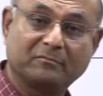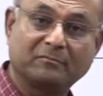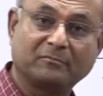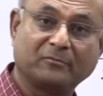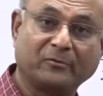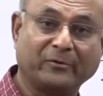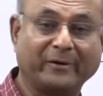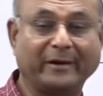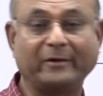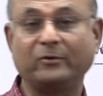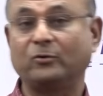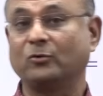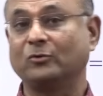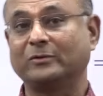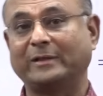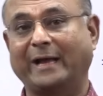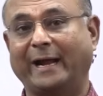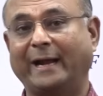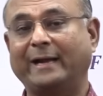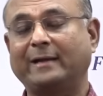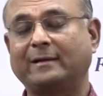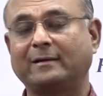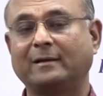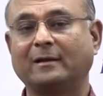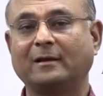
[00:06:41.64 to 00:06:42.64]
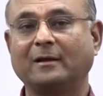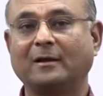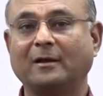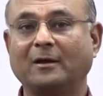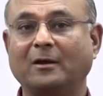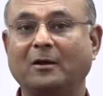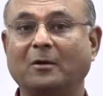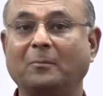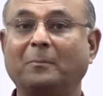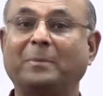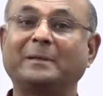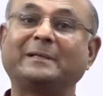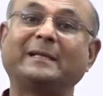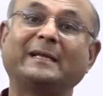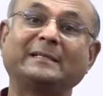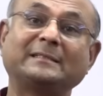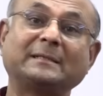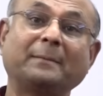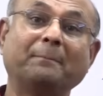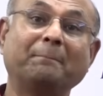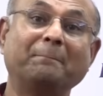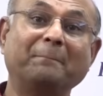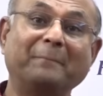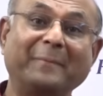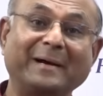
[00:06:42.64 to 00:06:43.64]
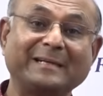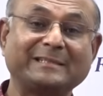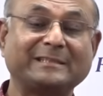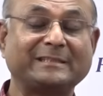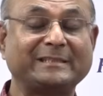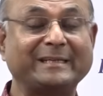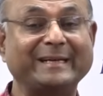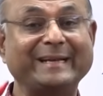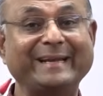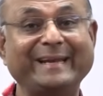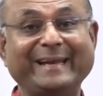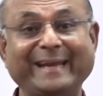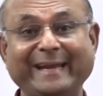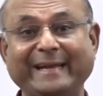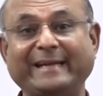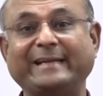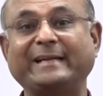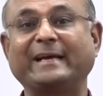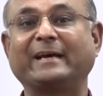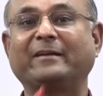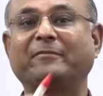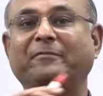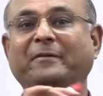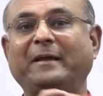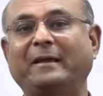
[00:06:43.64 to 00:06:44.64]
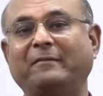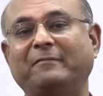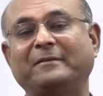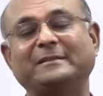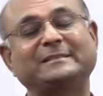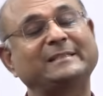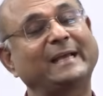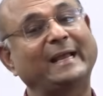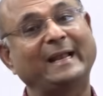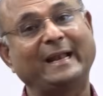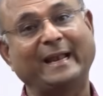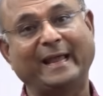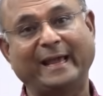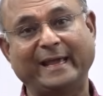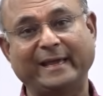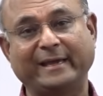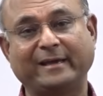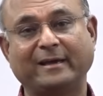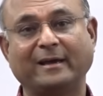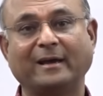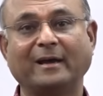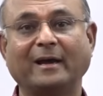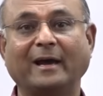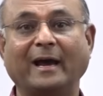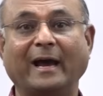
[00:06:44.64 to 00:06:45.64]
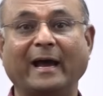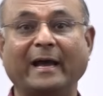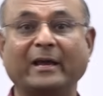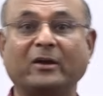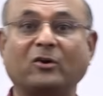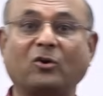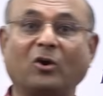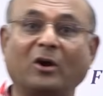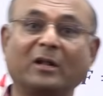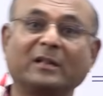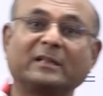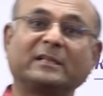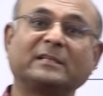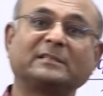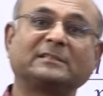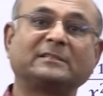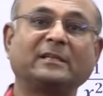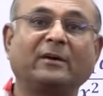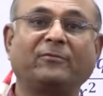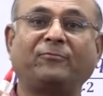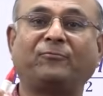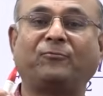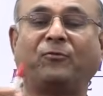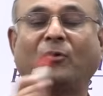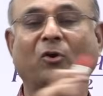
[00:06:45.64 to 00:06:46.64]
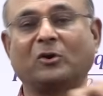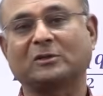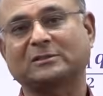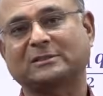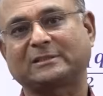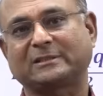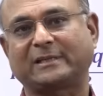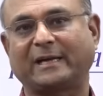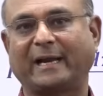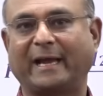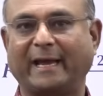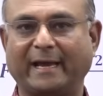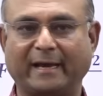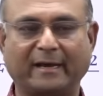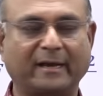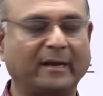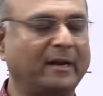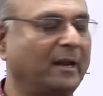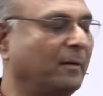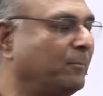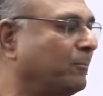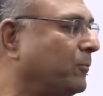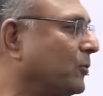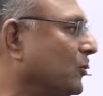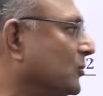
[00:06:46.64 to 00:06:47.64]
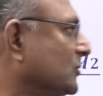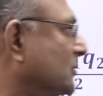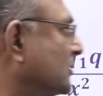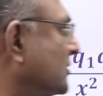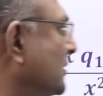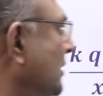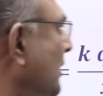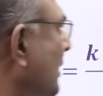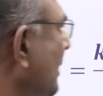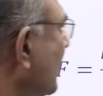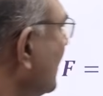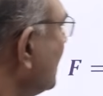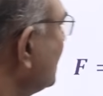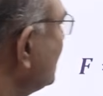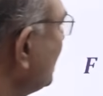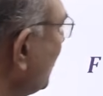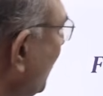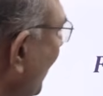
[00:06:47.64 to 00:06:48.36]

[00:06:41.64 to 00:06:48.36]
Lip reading: You can do that, but there's a much neater way which I like. I call this the force triangle approach. So